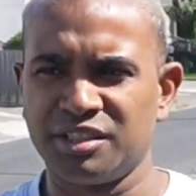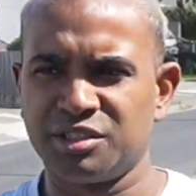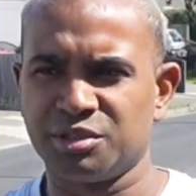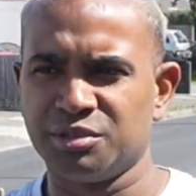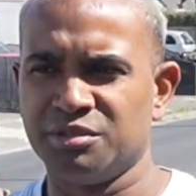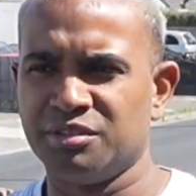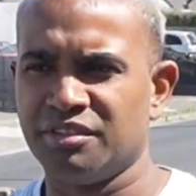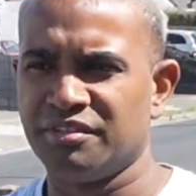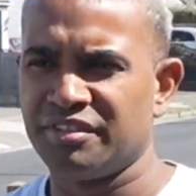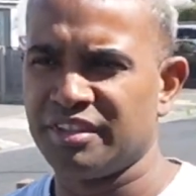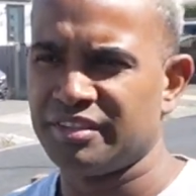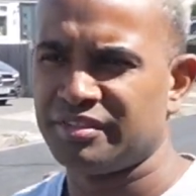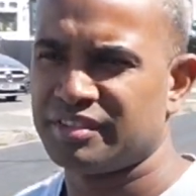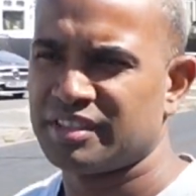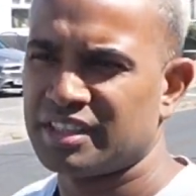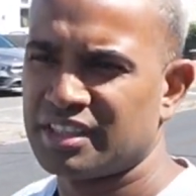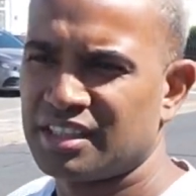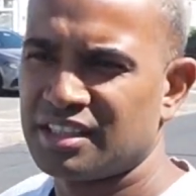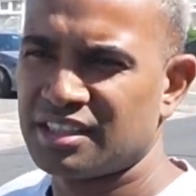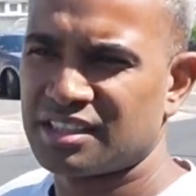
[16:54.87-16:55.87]

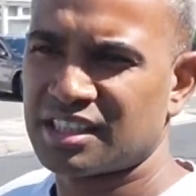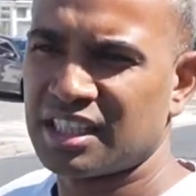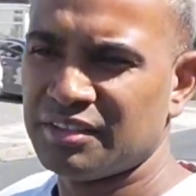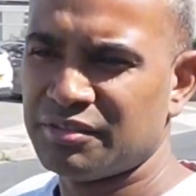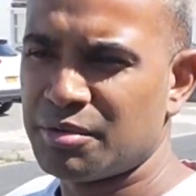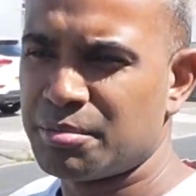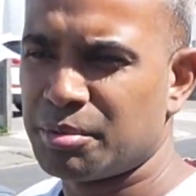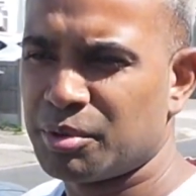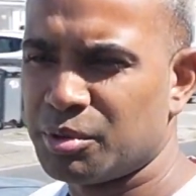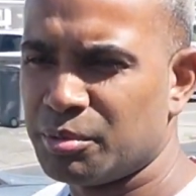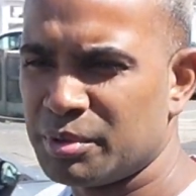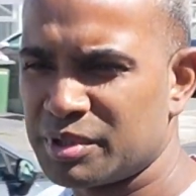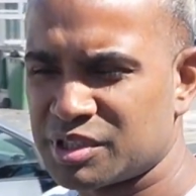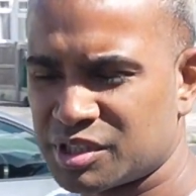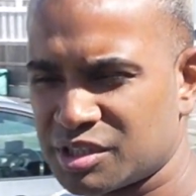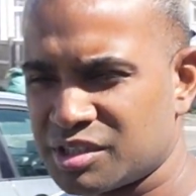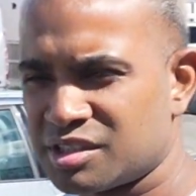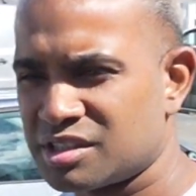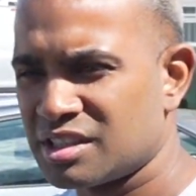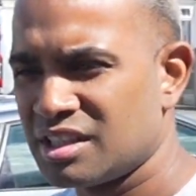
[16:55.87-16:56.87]
250, and it's Liverpool, which
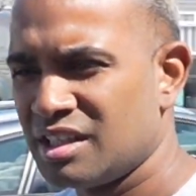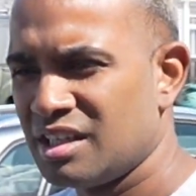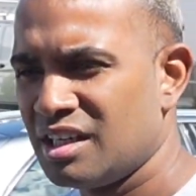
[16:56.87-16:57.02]
is